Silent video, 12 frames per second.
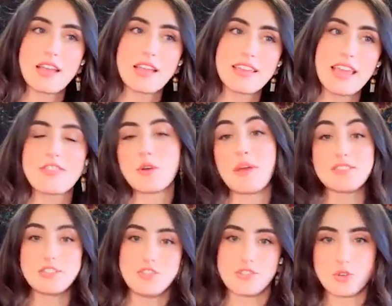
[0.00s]
get their
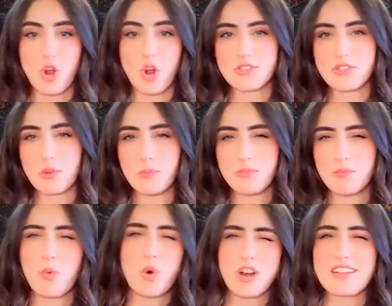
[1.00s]
messages across to
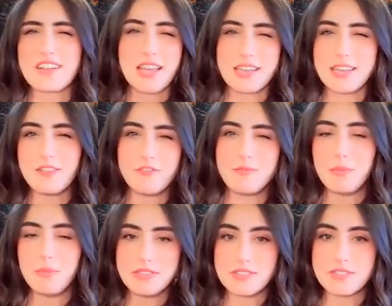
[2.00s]
more executive
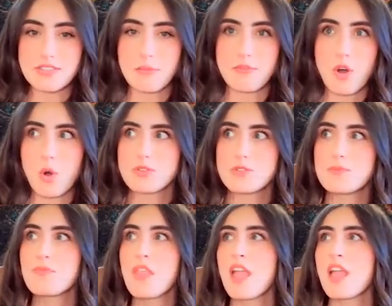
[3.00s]
business type folks.
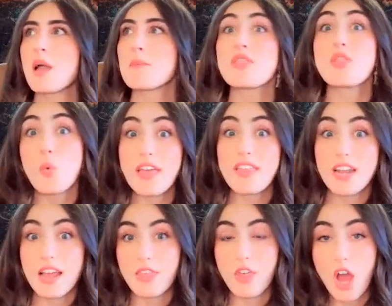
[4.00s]
But the way that
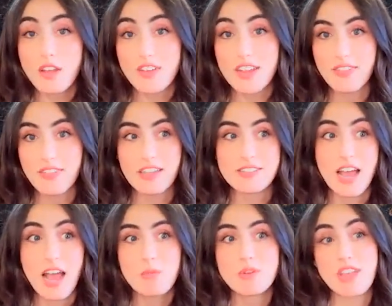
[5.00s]
I thought of it at that
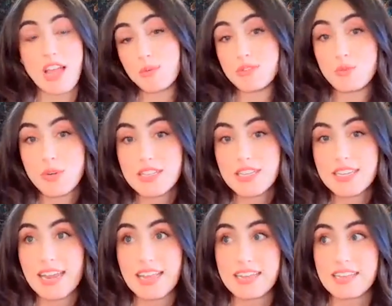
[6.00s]
time was I was really
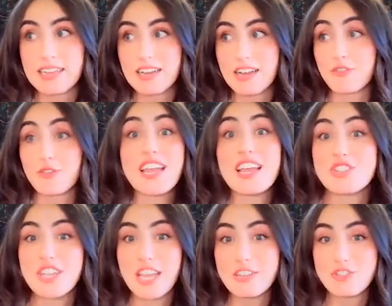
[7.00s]
getting a free
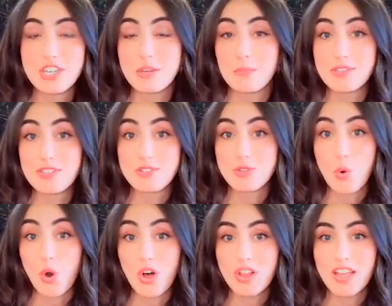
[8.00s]
education in business
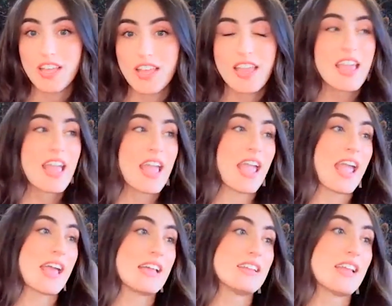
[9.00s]
school.
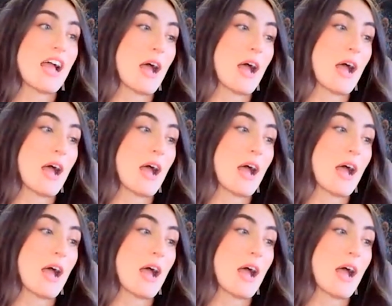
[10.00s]
And